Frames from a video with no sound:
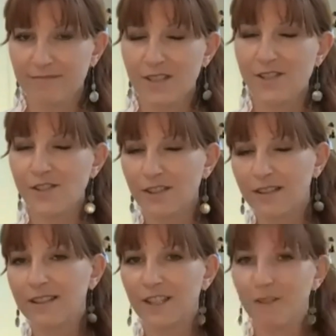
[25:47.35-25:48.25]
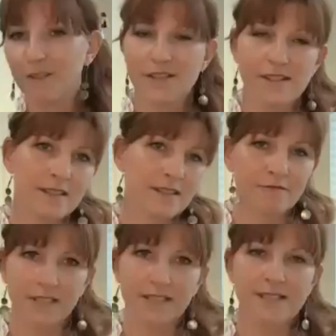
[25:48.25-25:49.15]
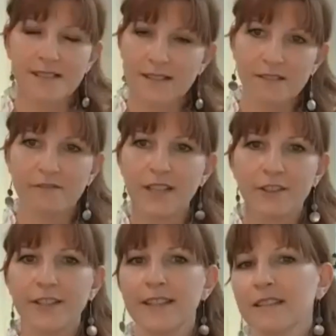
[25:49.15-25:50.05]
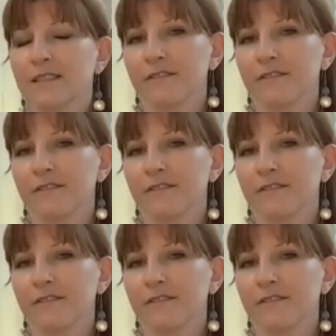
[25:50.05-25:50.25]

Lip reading: certain images are really still very